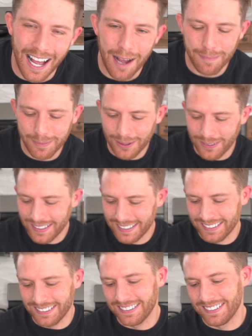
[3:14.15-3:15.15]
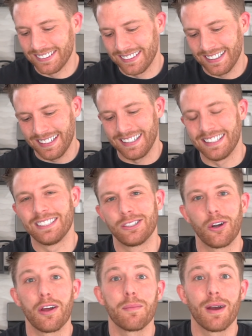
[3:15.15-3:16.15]
I'm going to
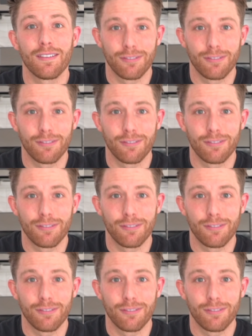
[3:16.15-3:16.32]
enjoy my